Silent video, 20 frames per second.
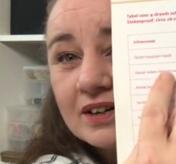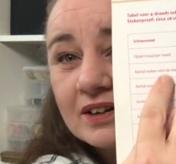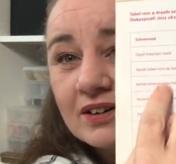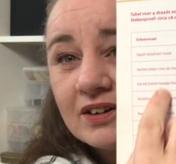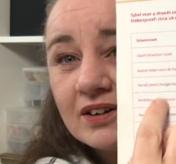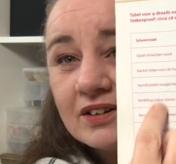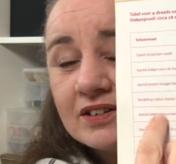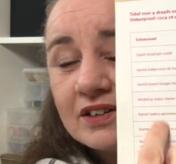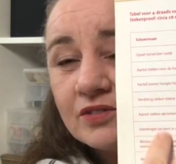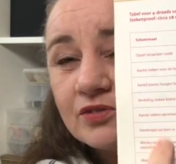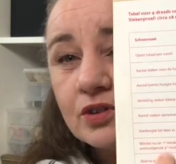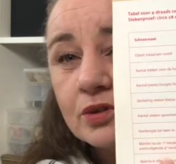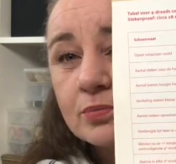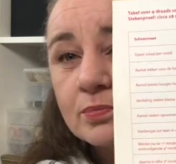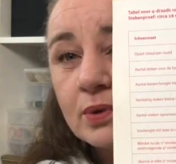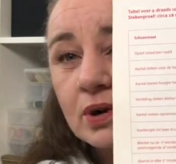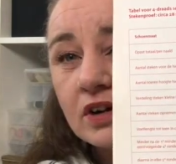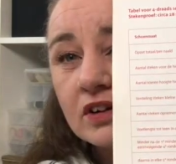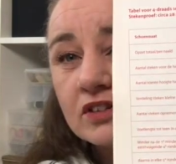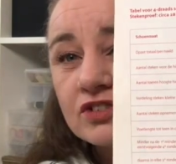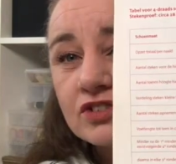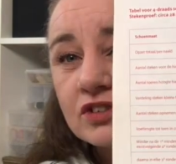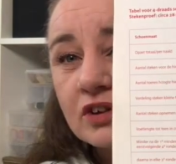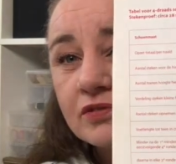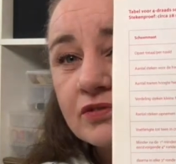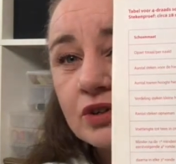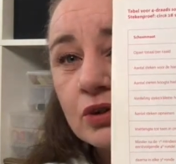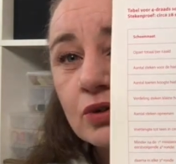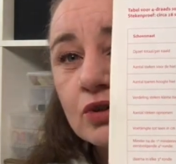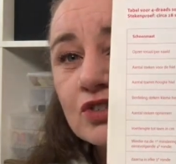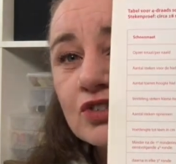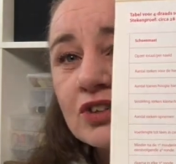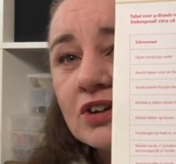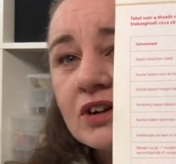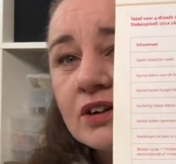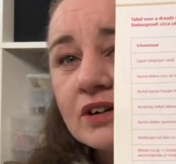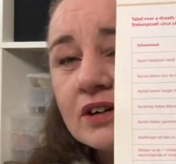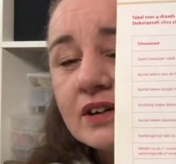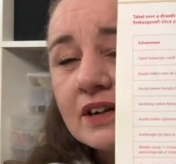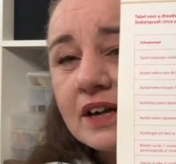on different parts of your
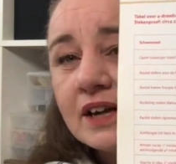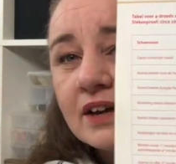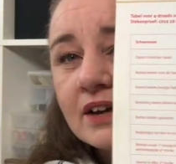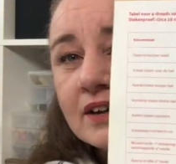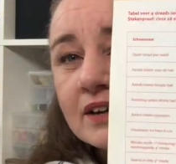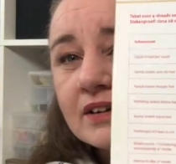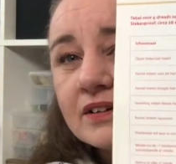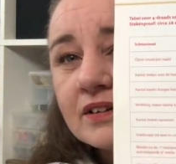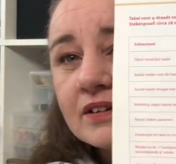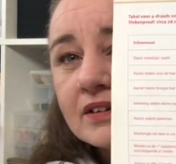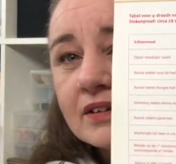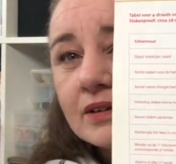sock, and